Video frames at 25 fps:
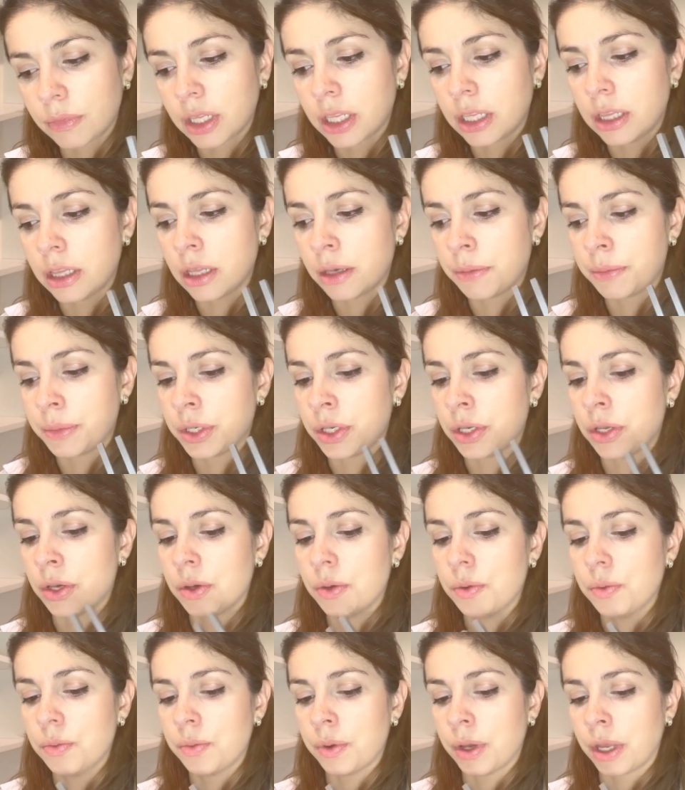Let me
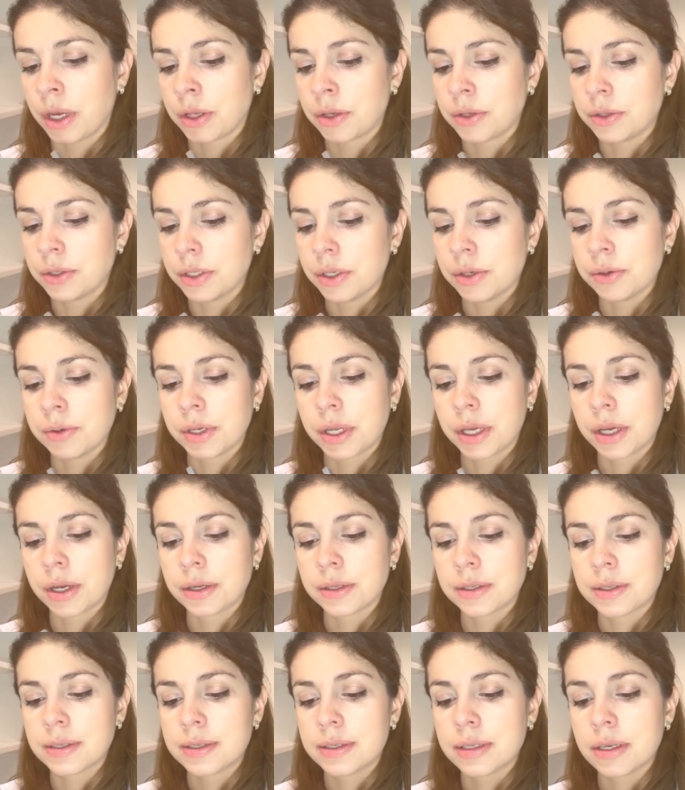know when you don't hear
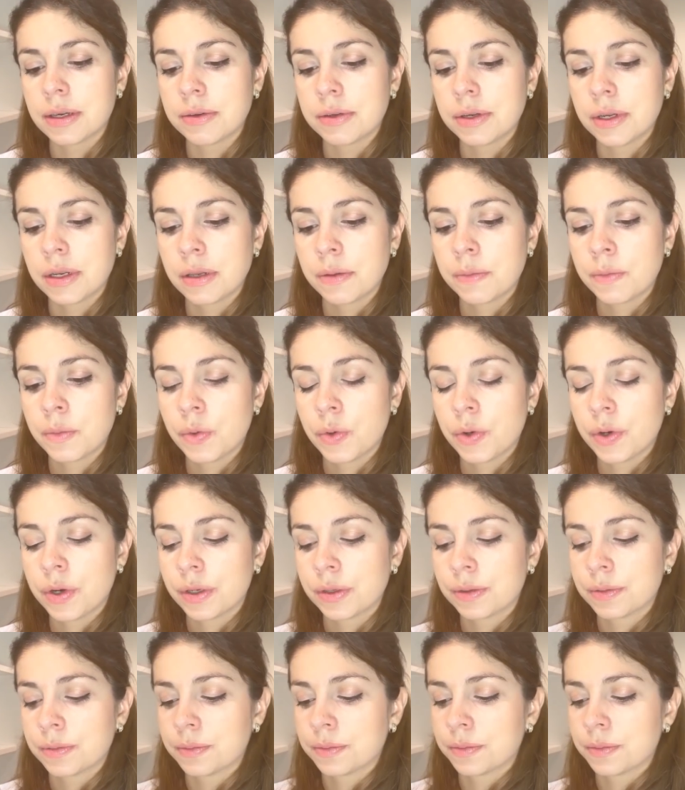the sound anymore.